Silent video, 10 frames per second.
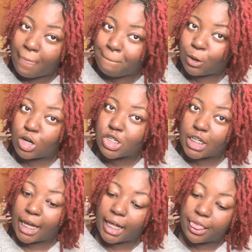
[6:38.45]
March
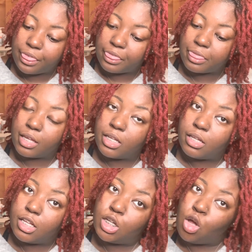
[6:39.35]
8th,
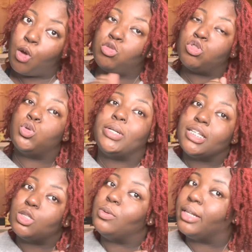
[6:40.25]

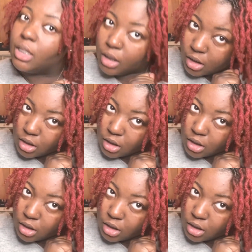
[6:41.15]
2020.